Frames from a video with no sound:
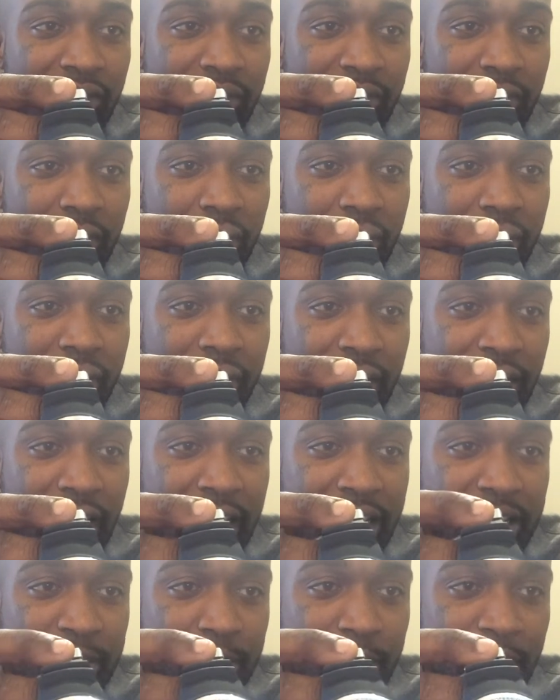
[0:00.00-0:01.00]
very
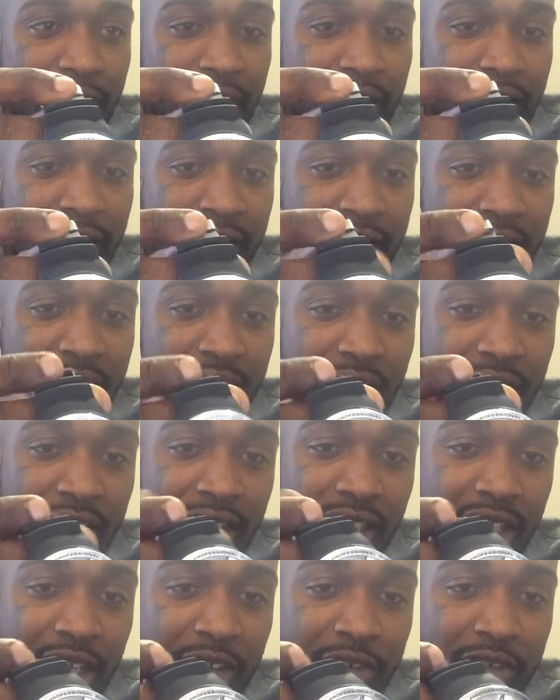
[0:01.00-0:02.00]
nice, man. I
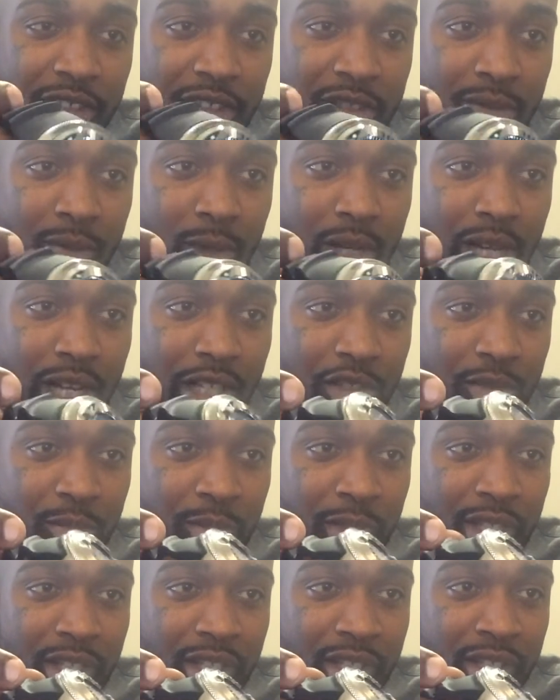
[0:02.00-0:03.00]
love this watch,
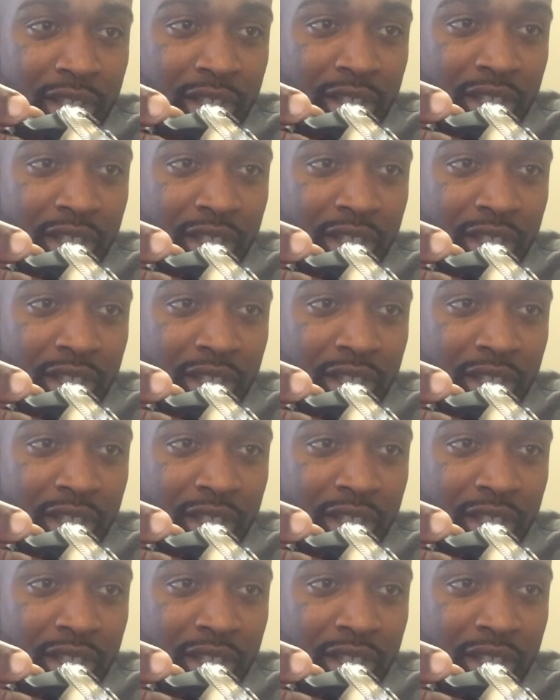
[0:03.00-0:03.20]
man.